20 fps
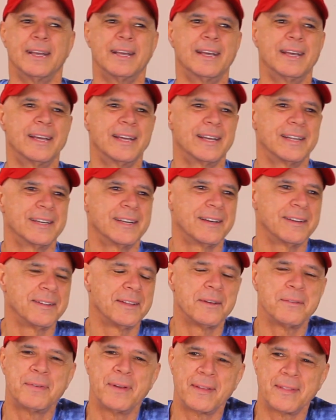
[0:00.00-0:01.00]
And I
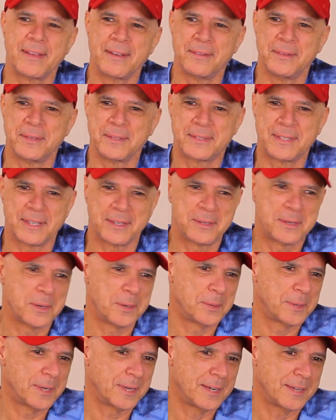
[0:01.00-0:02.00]
love how they looked at
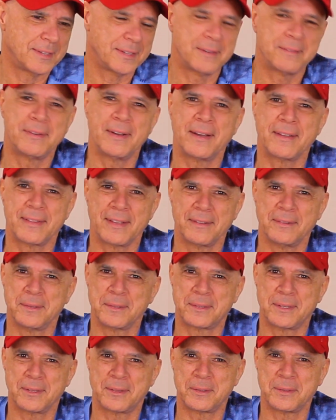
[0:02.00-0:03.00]
Cody. I love how they
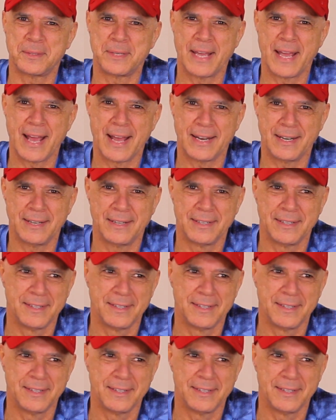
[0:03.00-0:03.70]
looked at their dad.